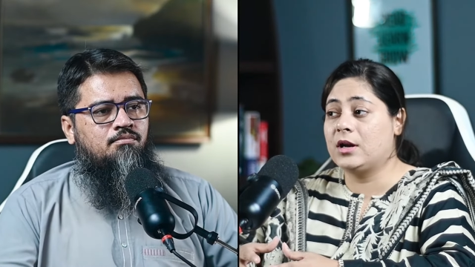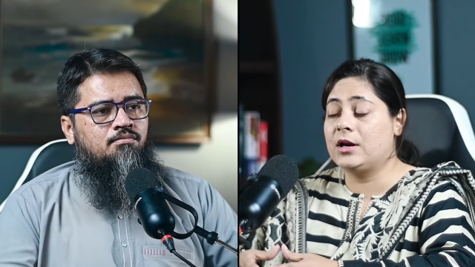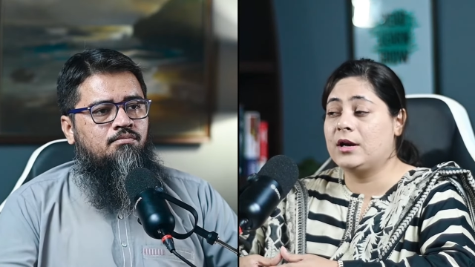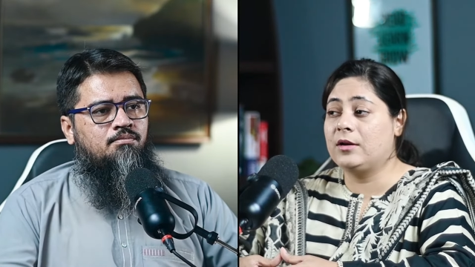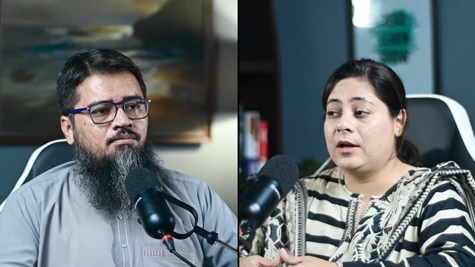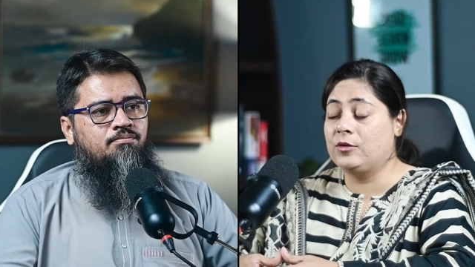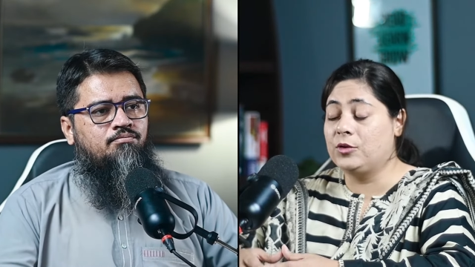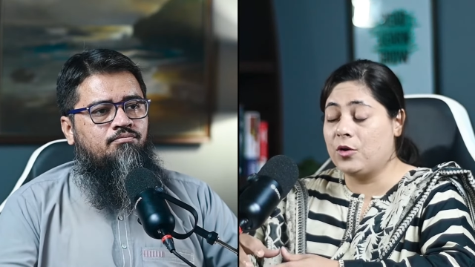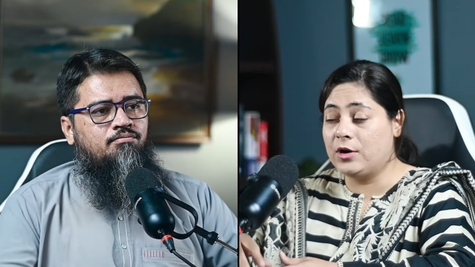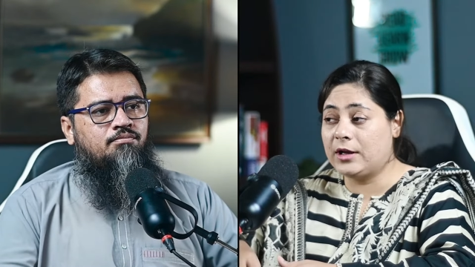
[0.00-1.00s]
Speaker 1: they are
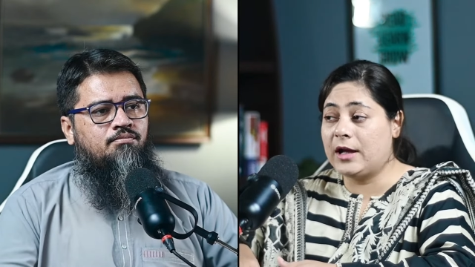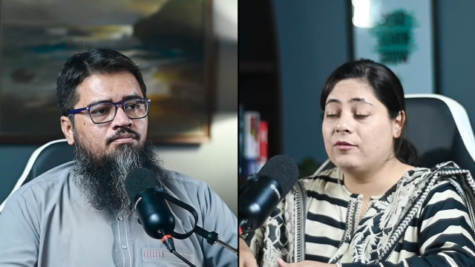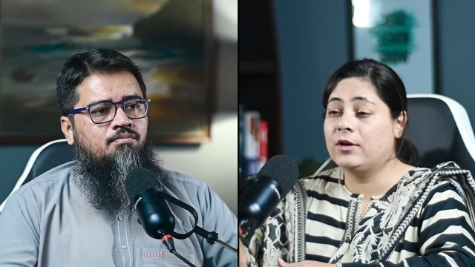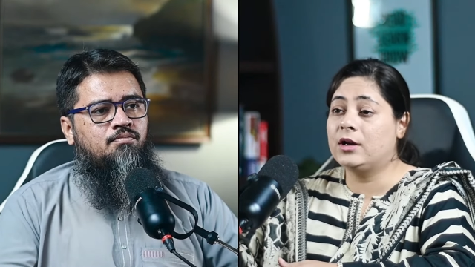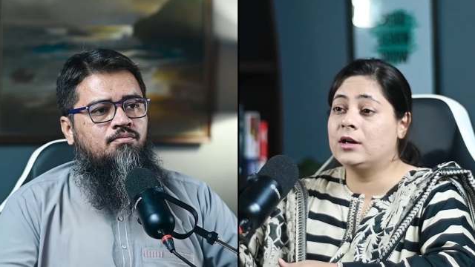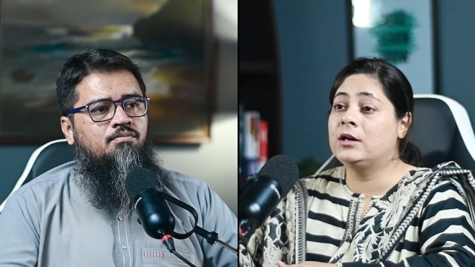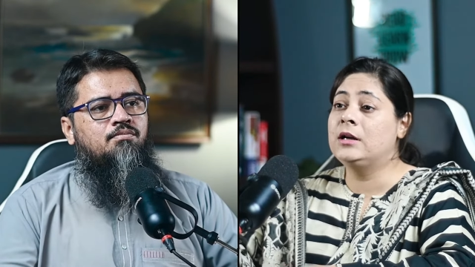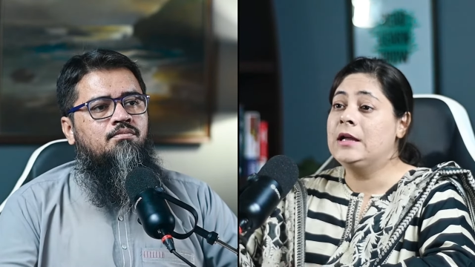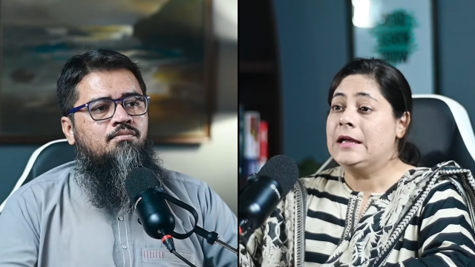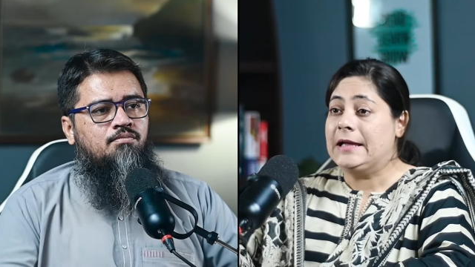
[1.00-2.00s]
not having
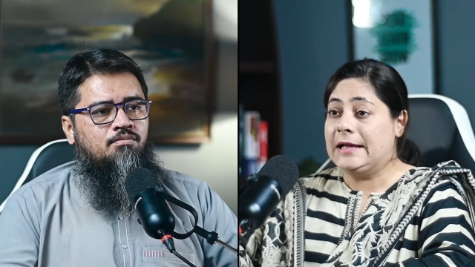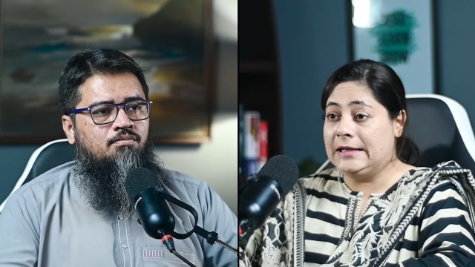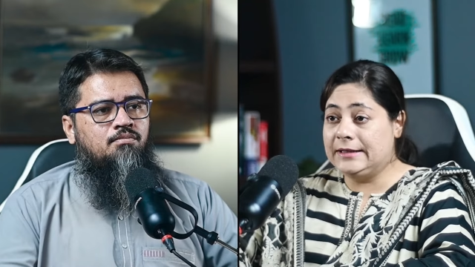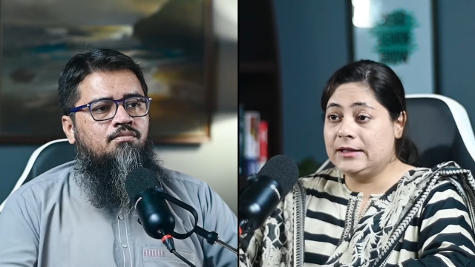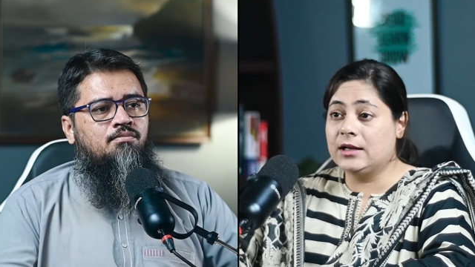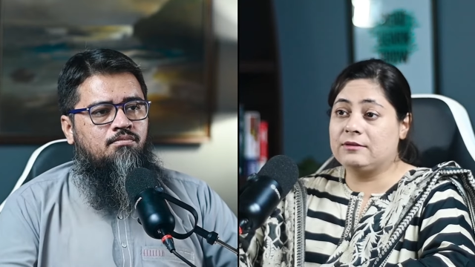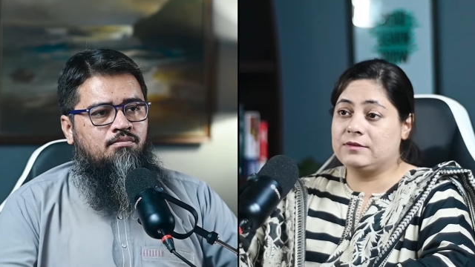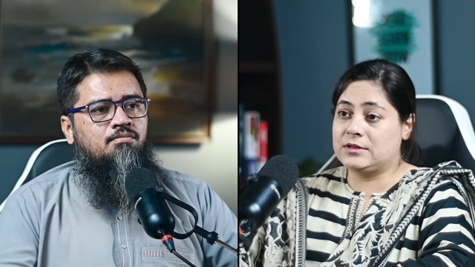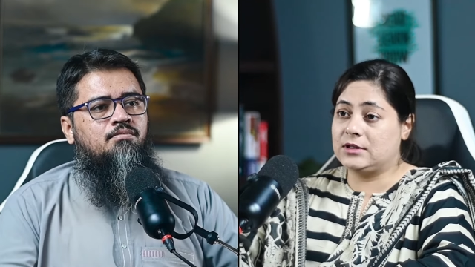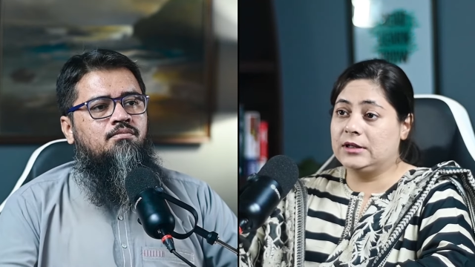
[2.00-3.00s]
a healthy
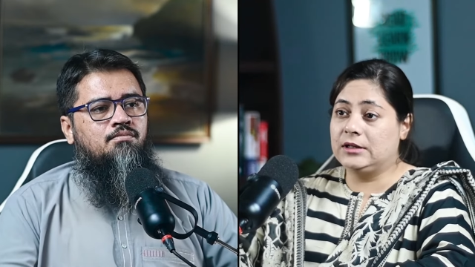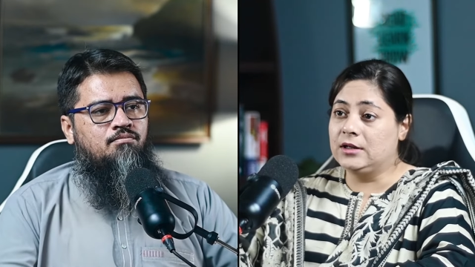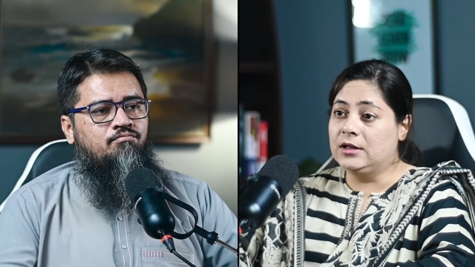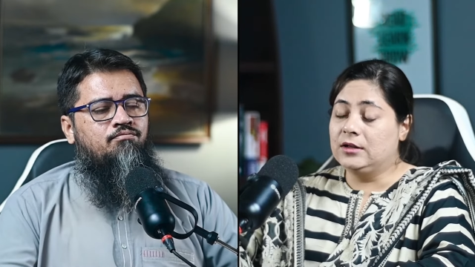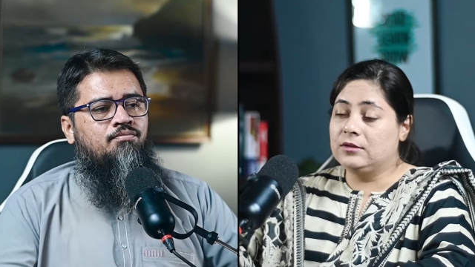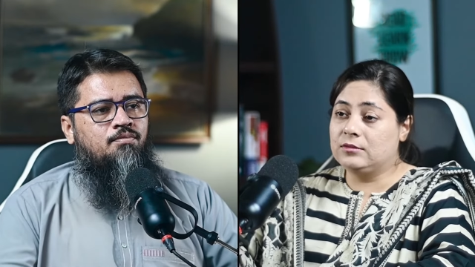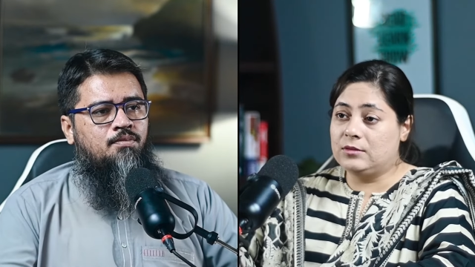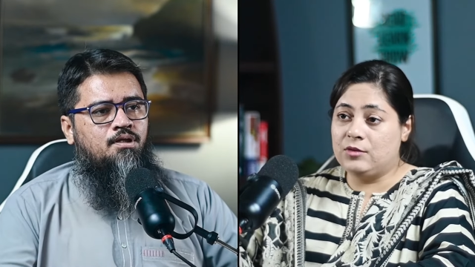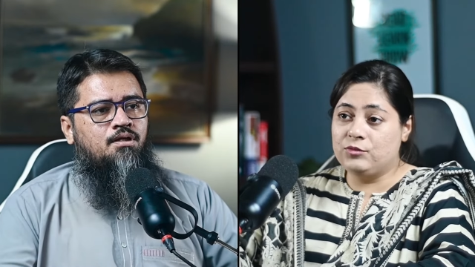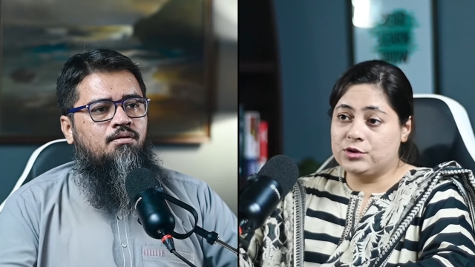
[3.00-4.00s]
lifestyle?
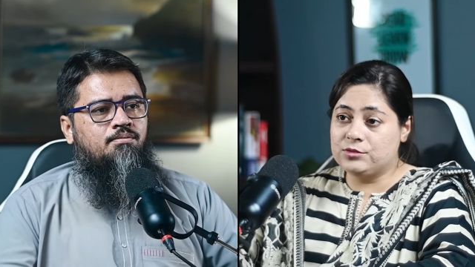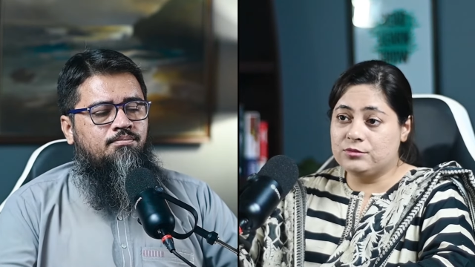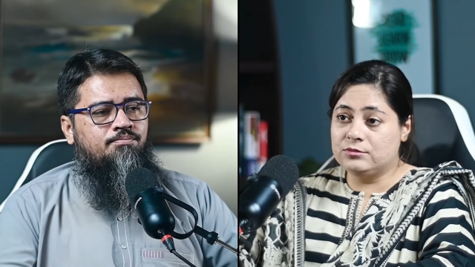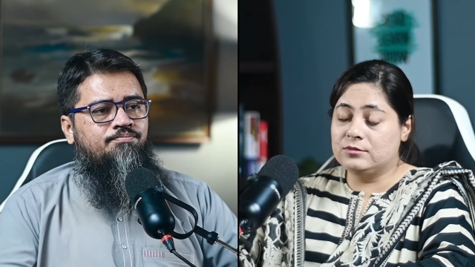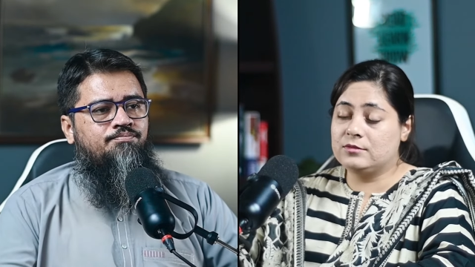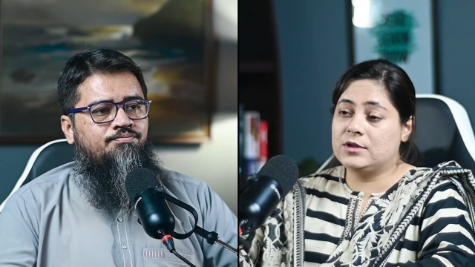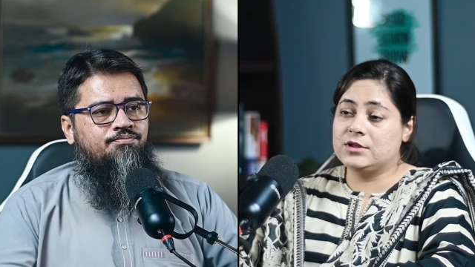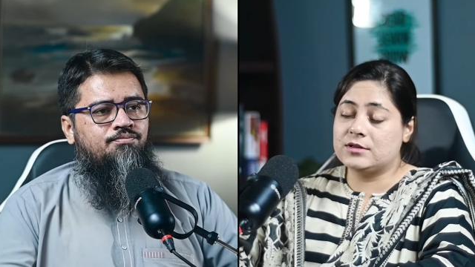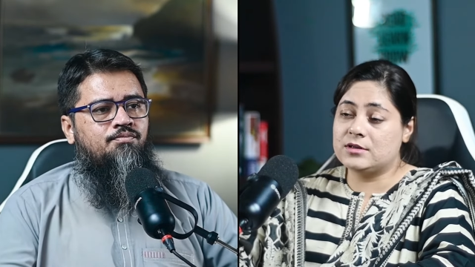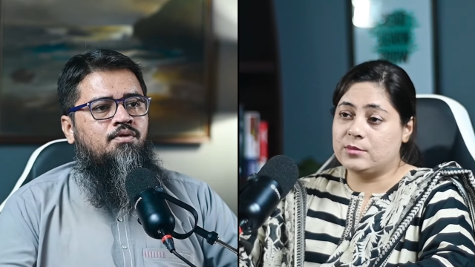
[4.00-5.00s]
So how would you
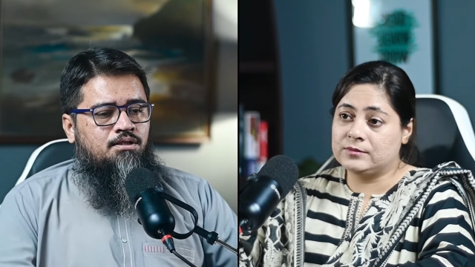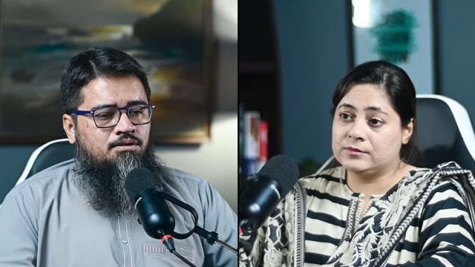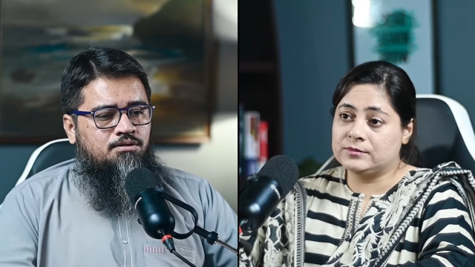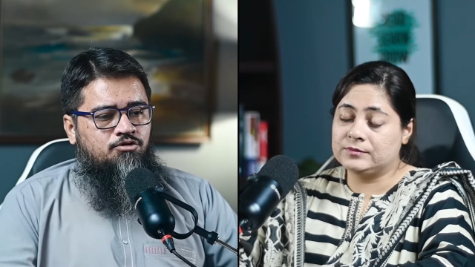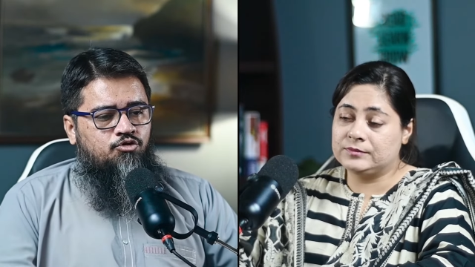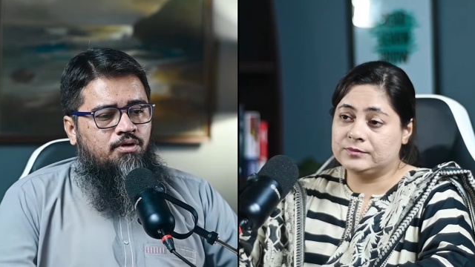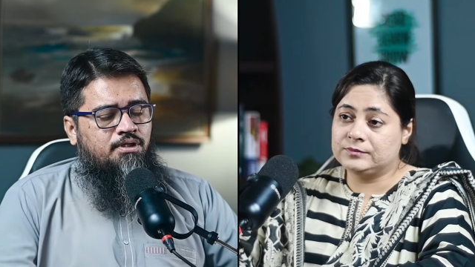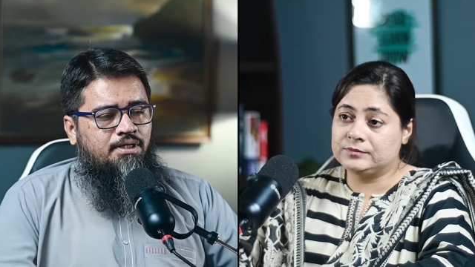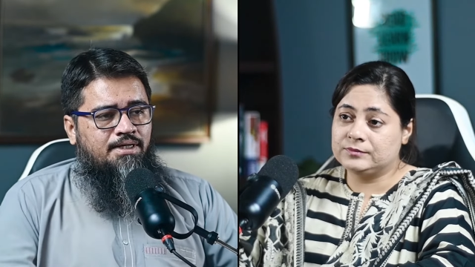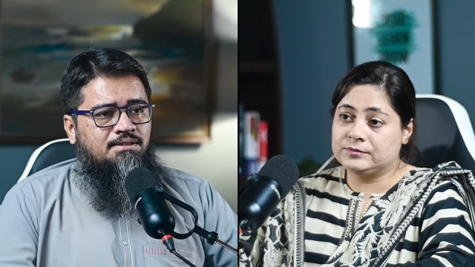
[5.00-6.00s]
suggest?
Speaker 2: You
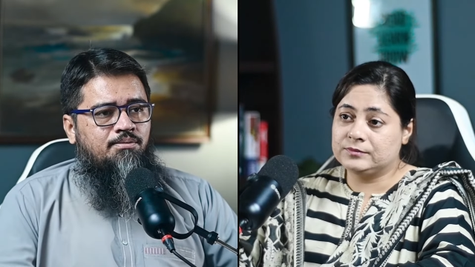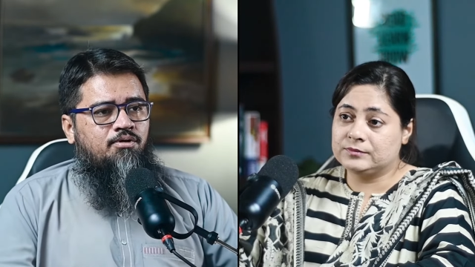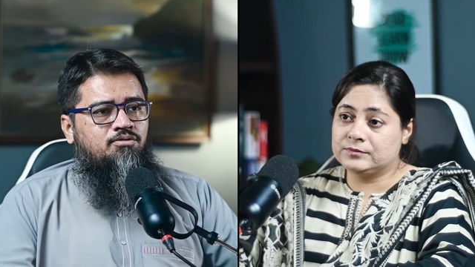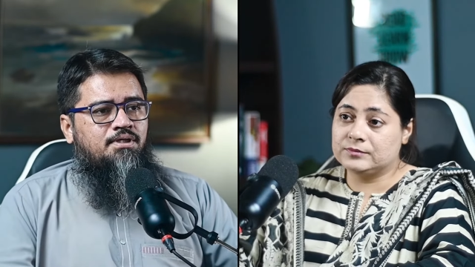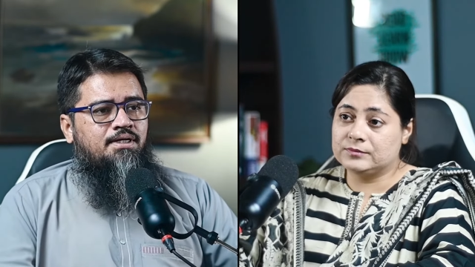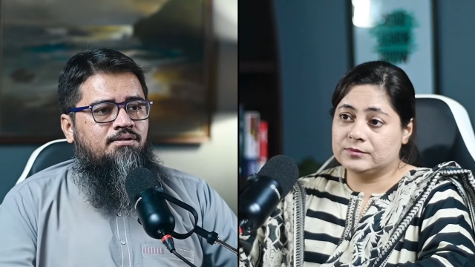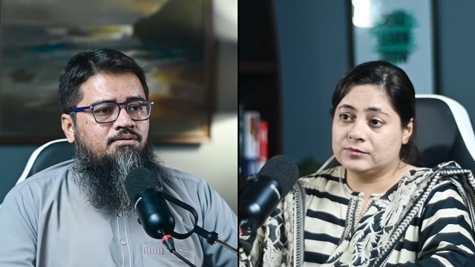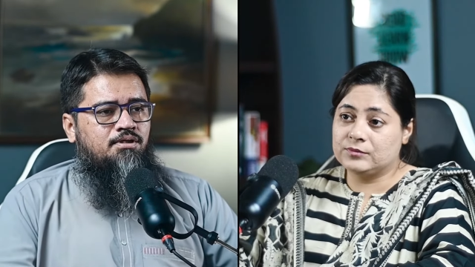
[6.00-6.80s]
are correct about that,